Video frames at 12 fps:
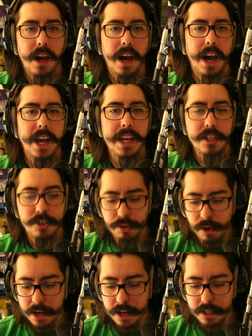I
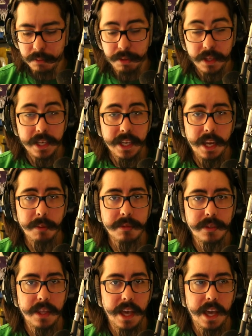try not to play games
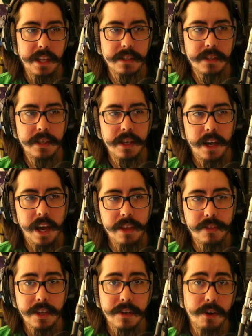that I
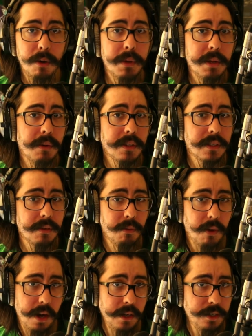think nobody wants to
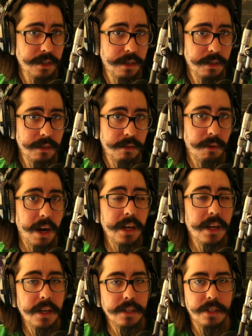watch, right?
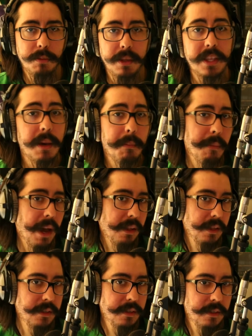So you play that
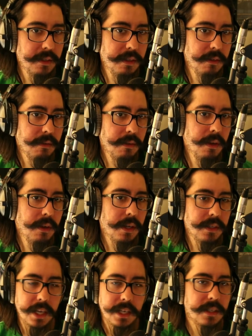balance,
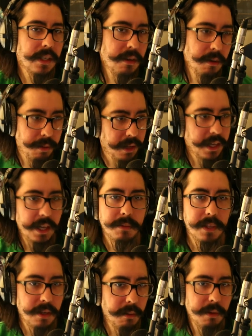because I can sit there and play games
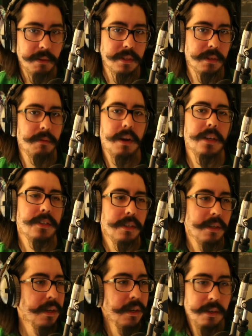that nobody wants to watch,
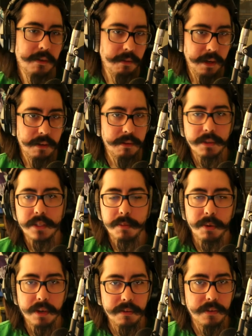and well, what's the
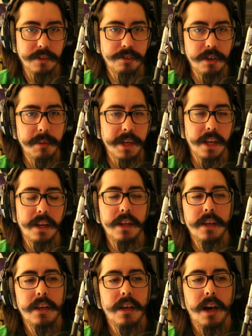point of even streaming it?
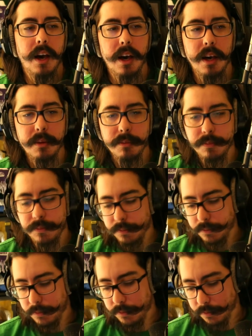
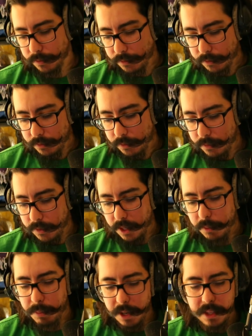
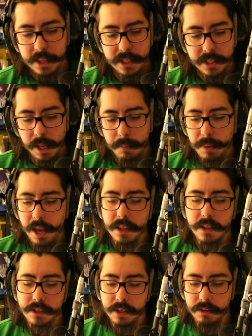But it's that
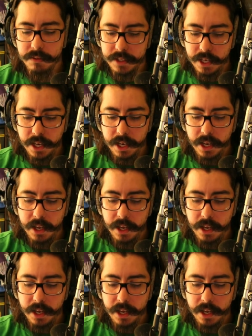balance of saying,